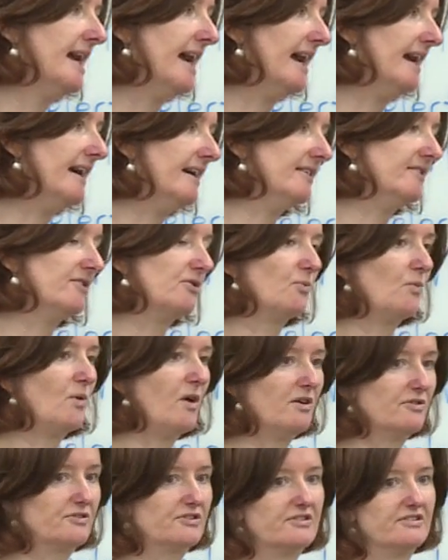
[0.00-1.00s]
And
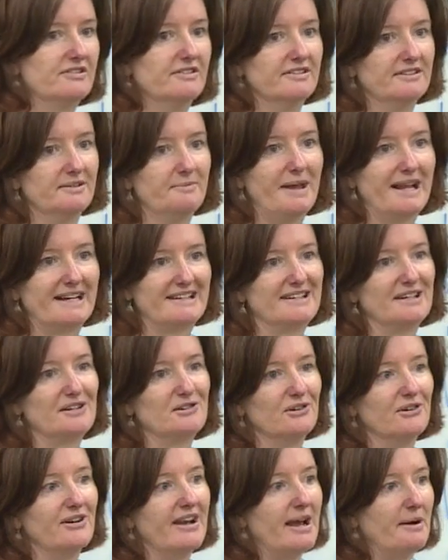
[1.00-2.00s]
whilst the
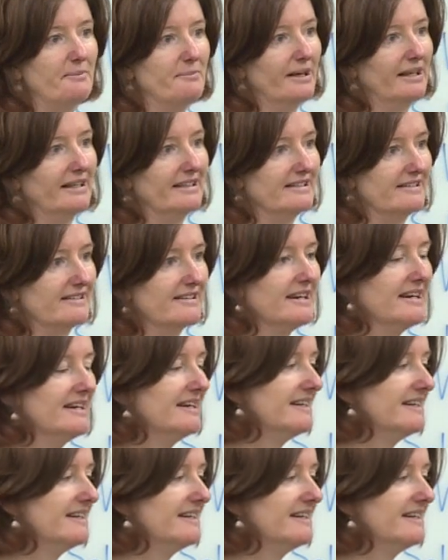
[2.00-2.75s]
bacteria in our bellies